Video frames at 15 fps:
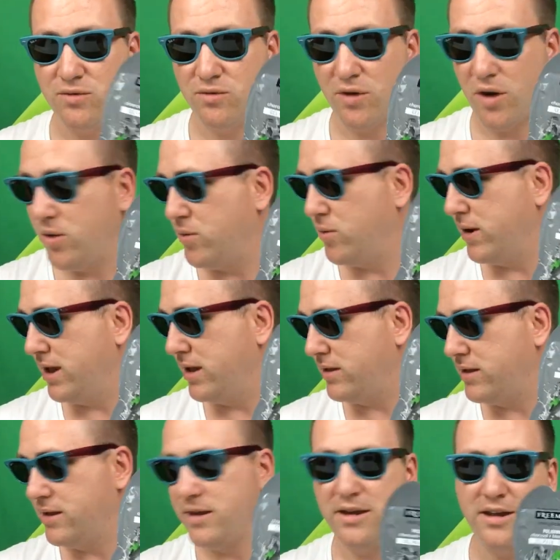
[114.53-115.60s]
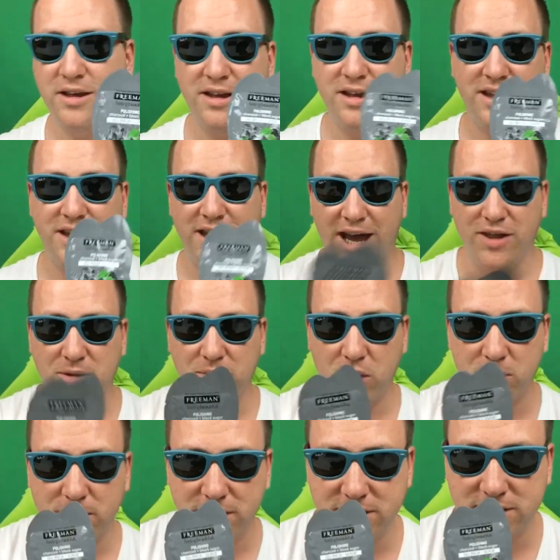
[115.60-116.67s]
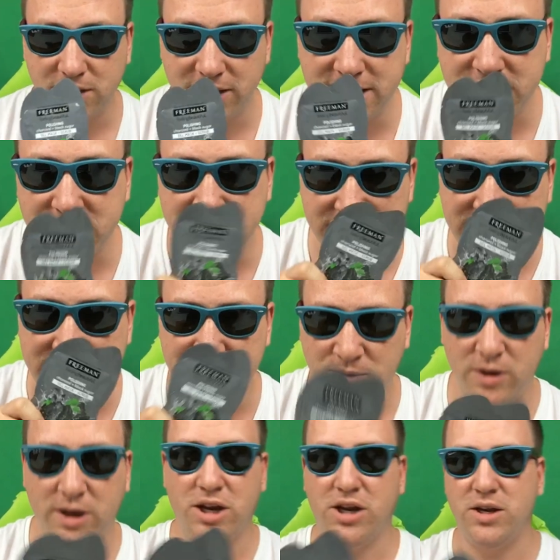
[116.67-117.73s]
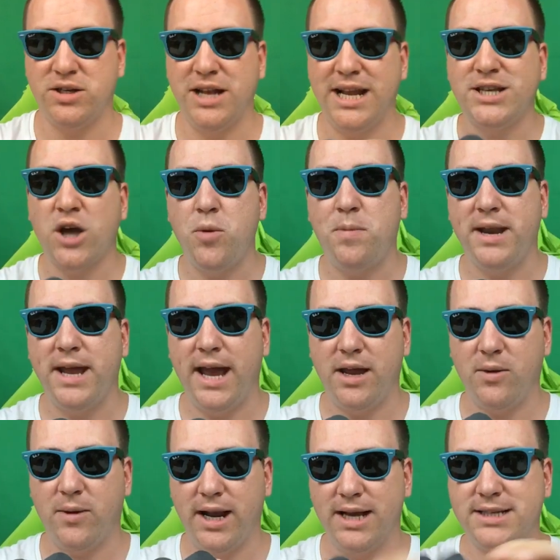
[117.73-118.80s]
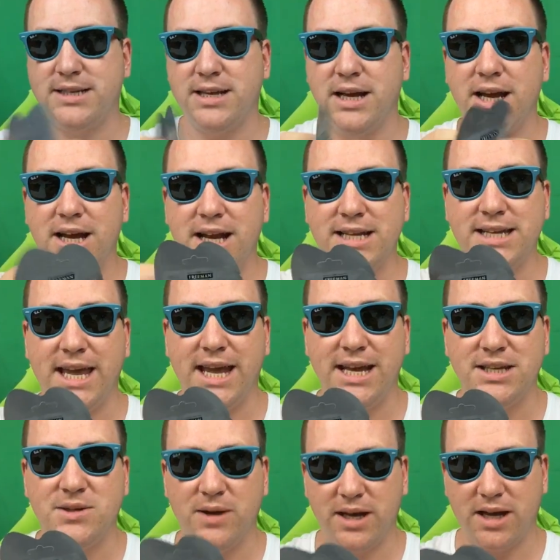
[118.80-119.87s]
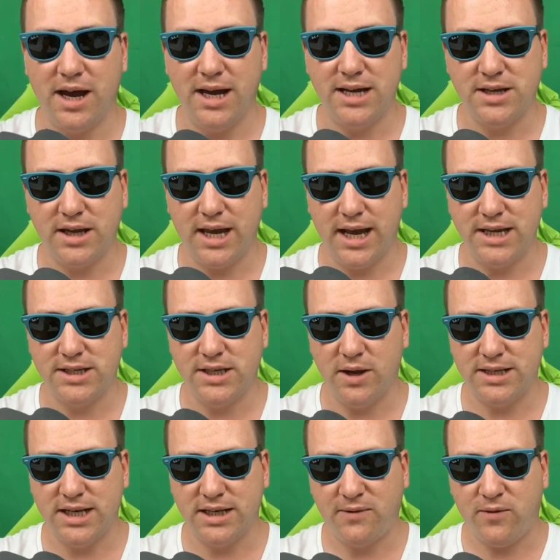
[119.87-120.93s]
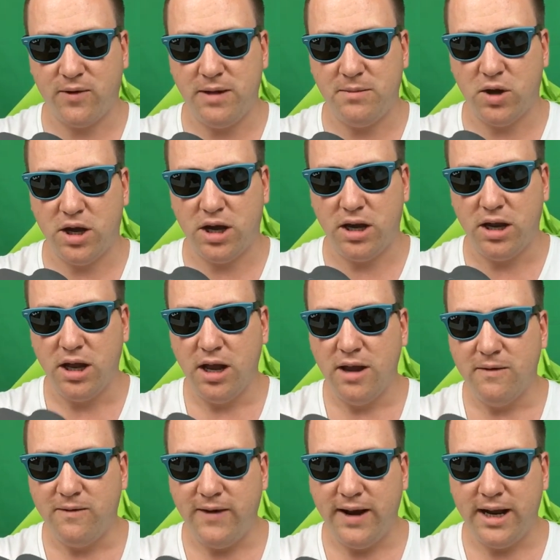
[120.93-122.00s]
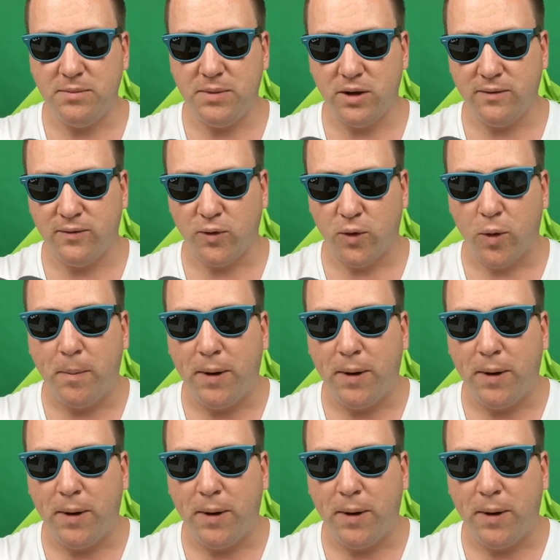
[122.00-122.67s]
roll with at the moment. So this is what we're going to do. So let's open it anyway. Let's get into it, guys. Okay, so it says Freeman, Feeling Beautiful,